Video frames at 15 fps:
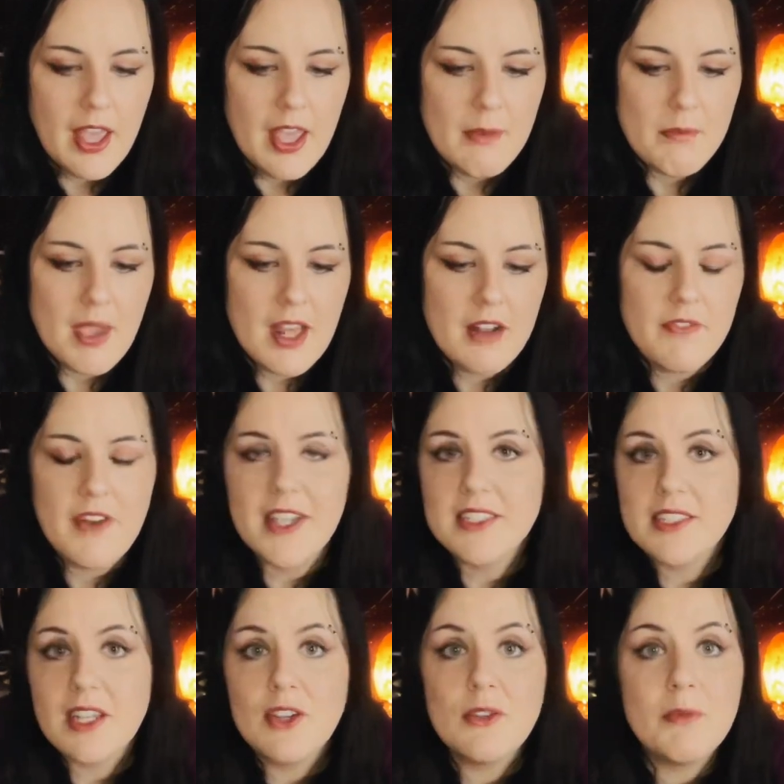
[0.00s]

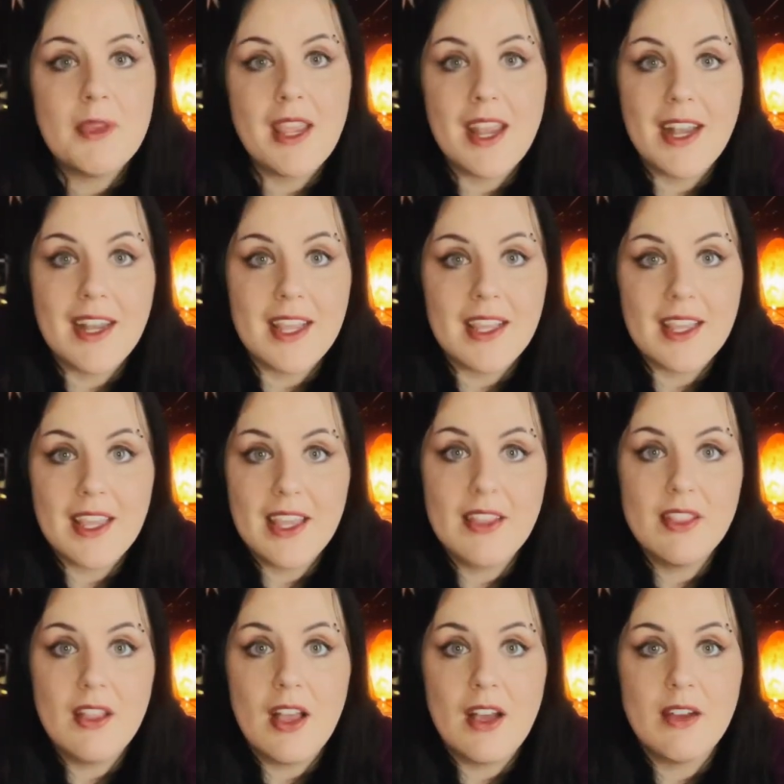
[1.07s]
manifest a new beginning
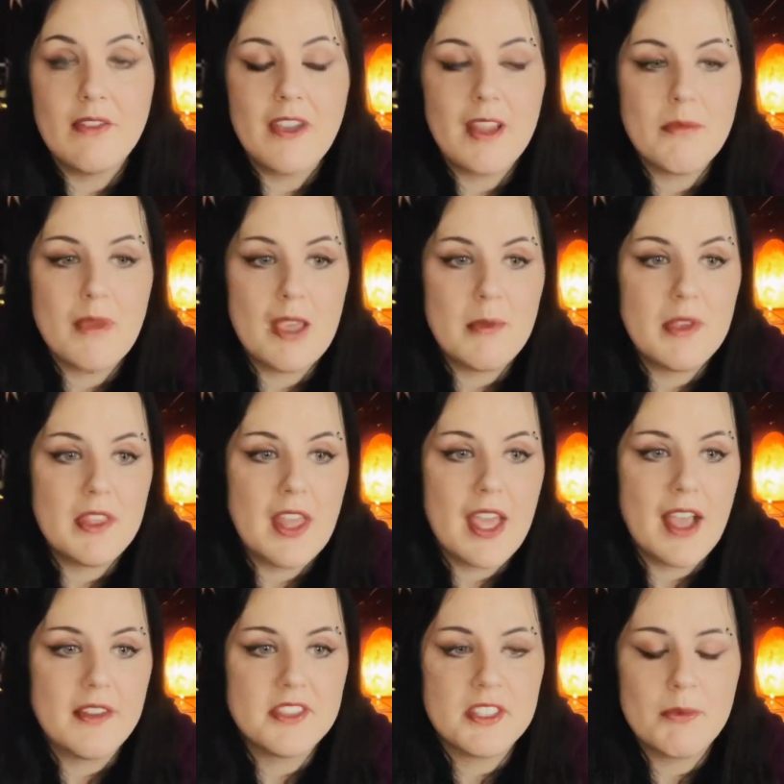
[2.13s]
in love, and maybe they
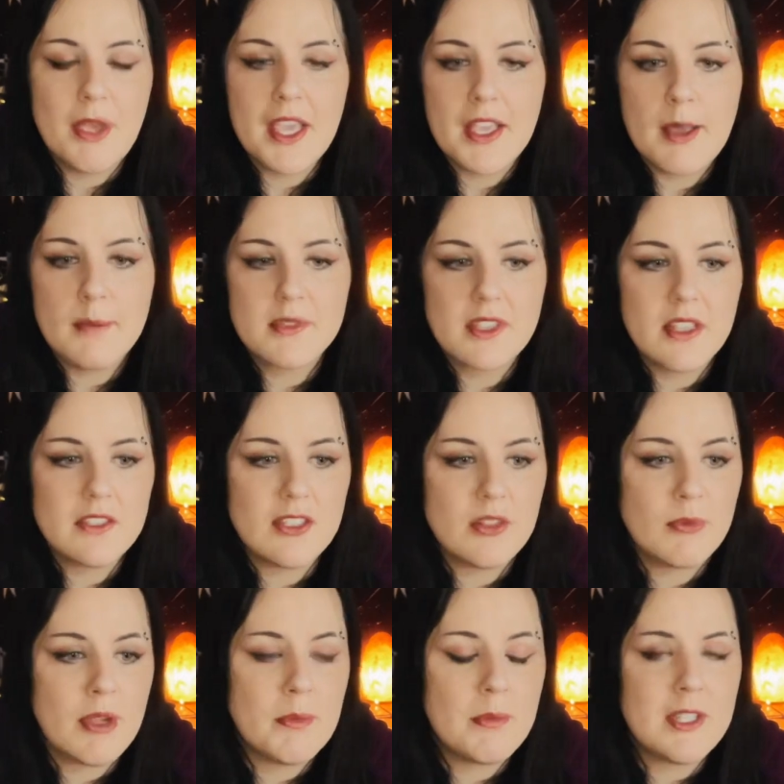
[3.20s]
have some hangups because there
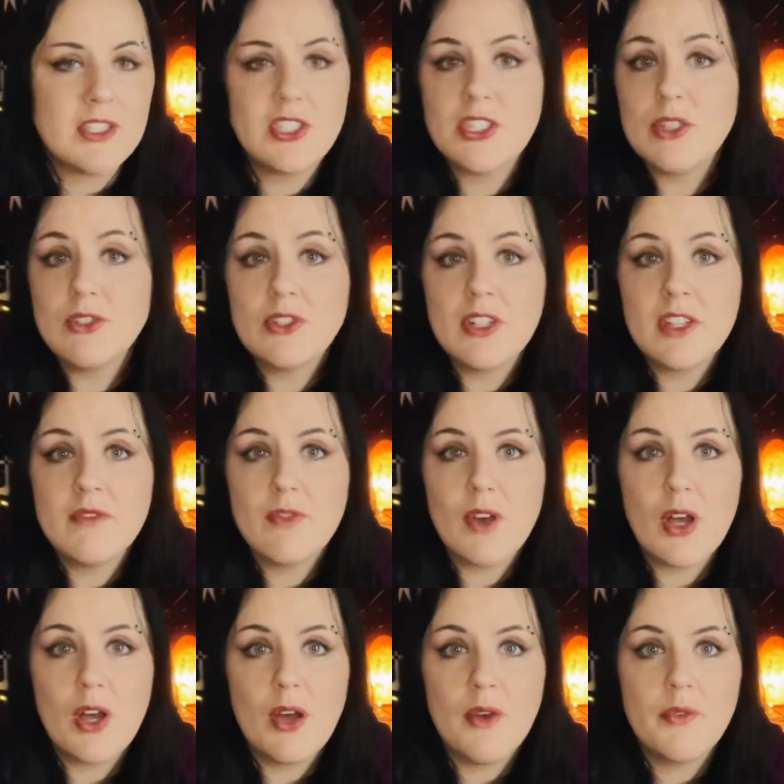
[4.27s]
might be children
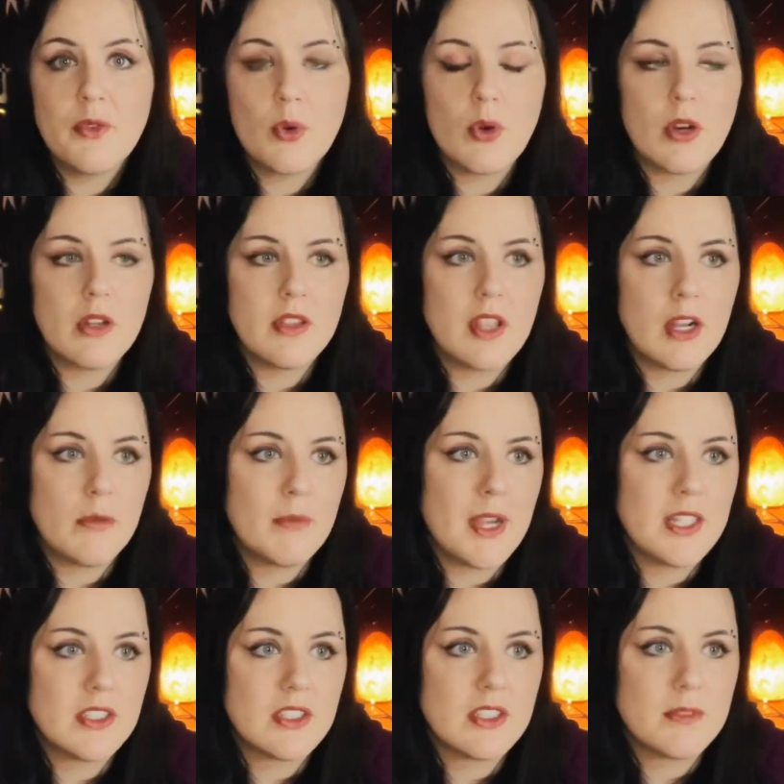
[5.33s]
involved, or there
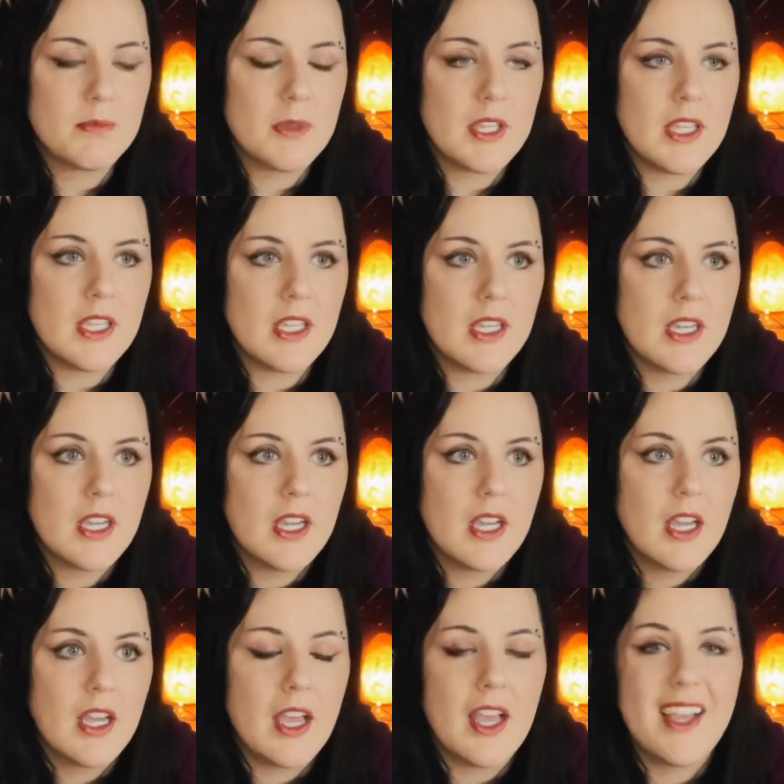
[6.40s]
might just be
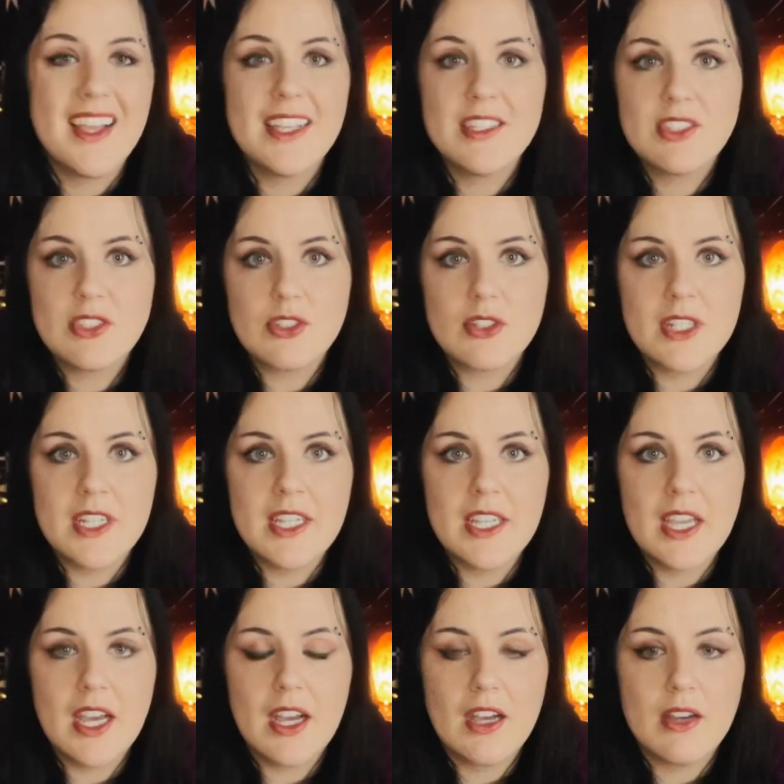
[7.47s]
a
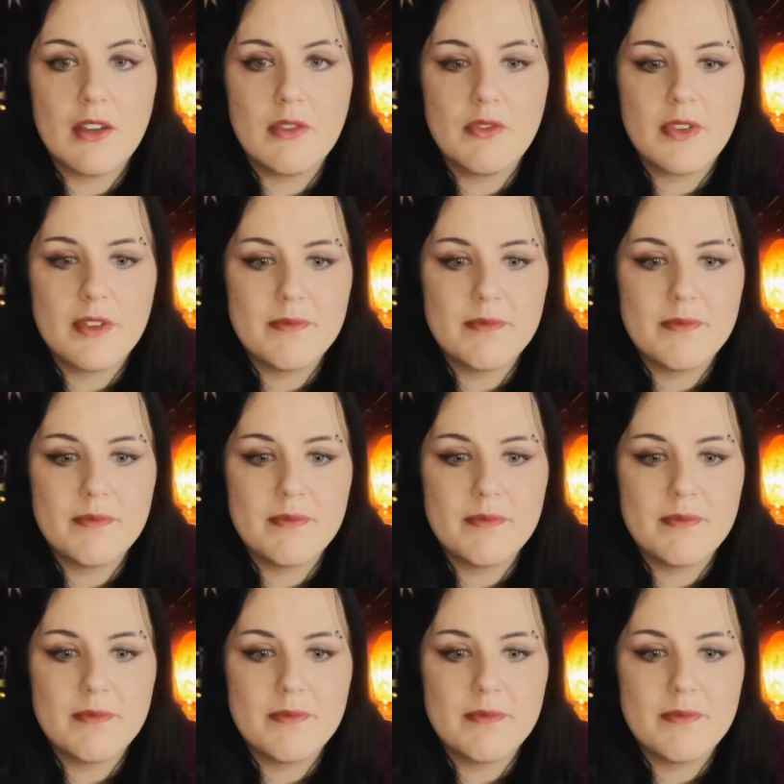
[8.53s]
history of